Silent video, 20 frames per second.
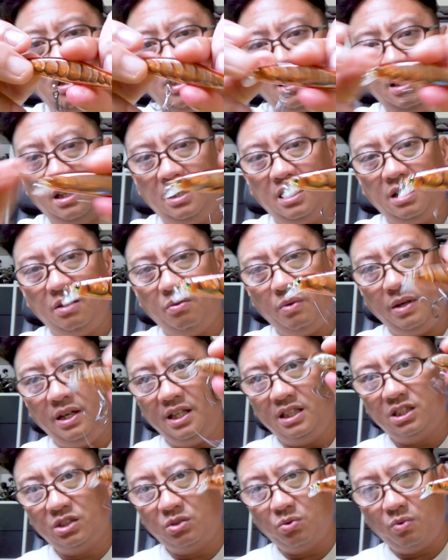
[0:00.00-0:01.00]
and then when
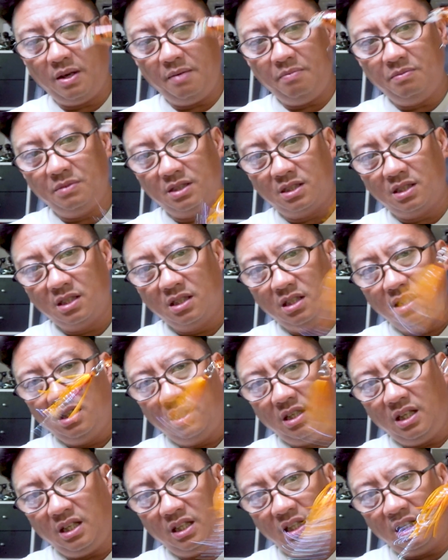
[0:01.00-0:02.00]
it swims,
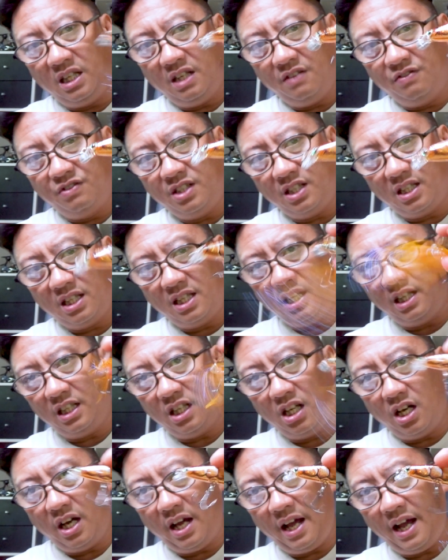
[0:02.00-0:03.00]
it gives it that
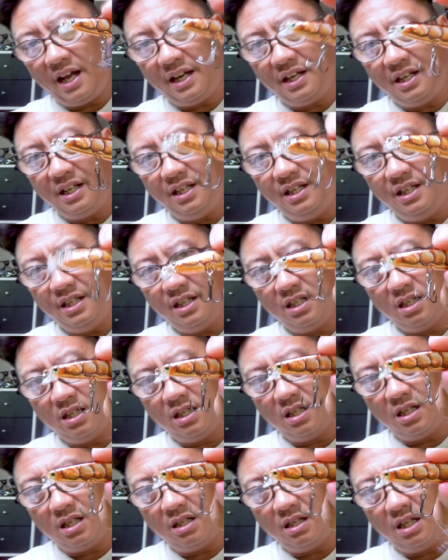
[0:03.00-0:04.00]
added
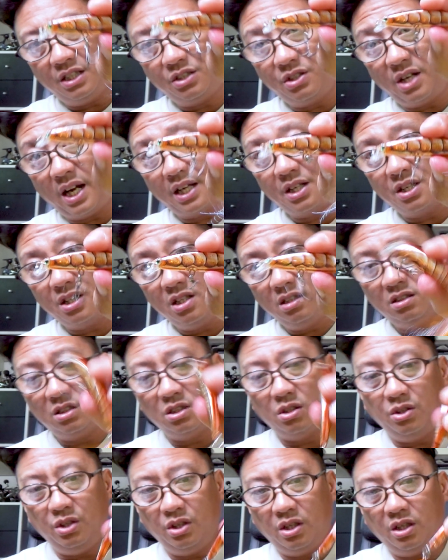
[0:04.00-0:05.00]
attraction.
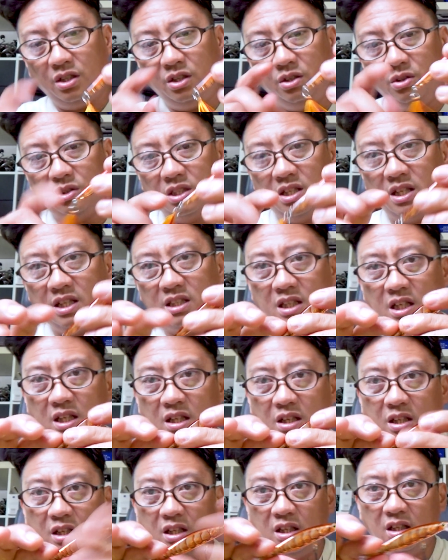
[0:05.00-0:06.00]
So you could use this
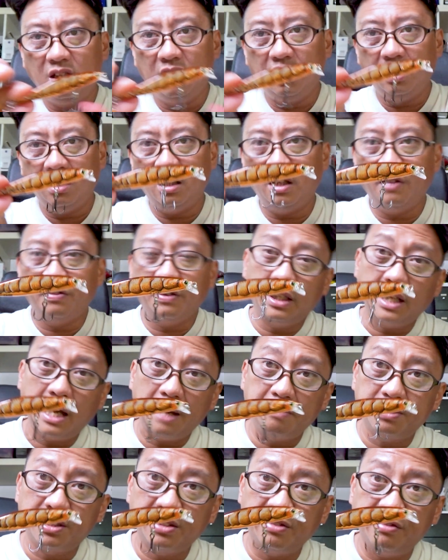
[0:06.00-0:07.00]
in different
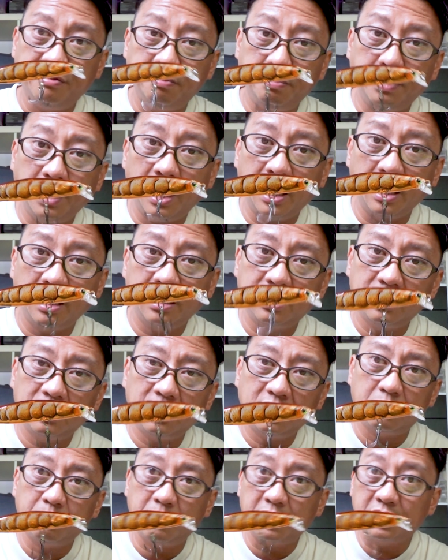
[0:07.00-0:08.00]
types of plugs,
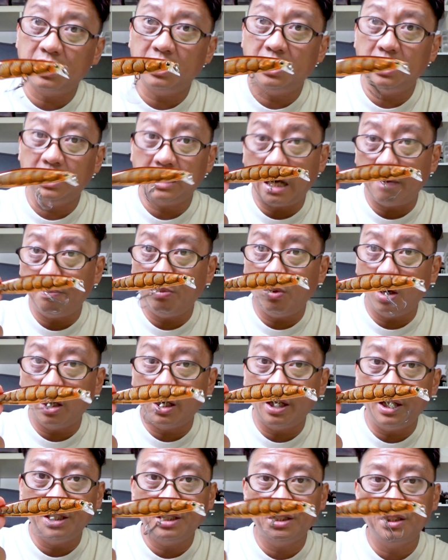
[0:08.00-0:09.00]
especially top
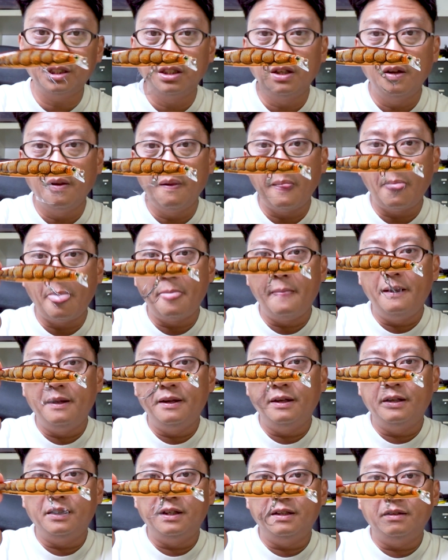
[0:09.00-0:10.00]
waters,
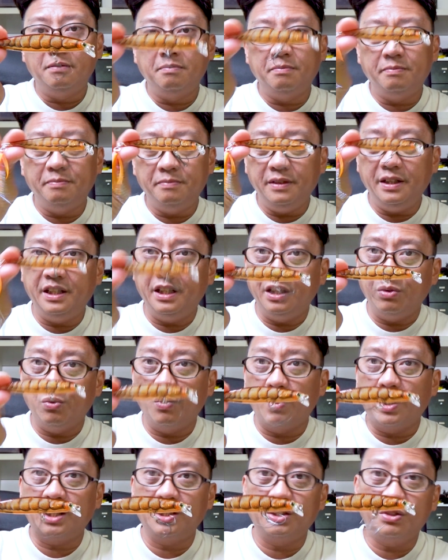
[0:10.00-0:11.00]
and it
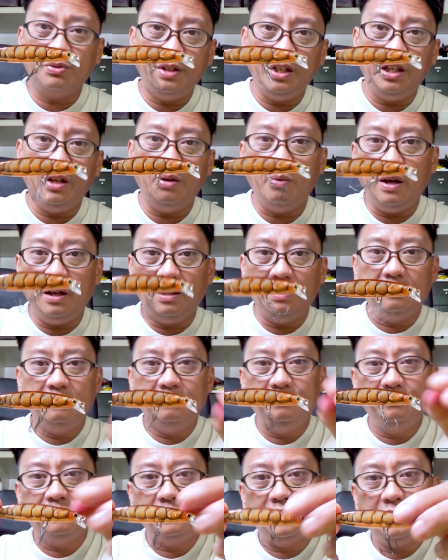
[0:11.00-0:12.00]
works really well.
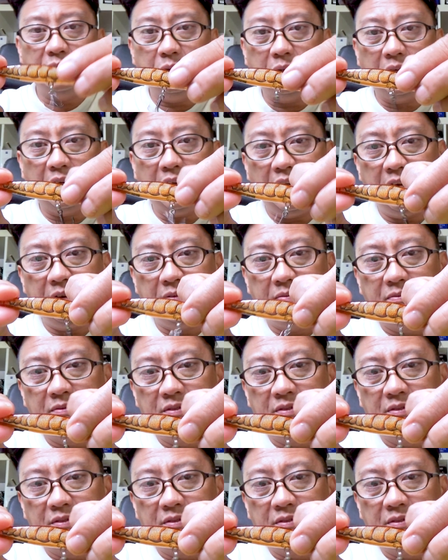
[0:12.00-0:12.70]
Okay,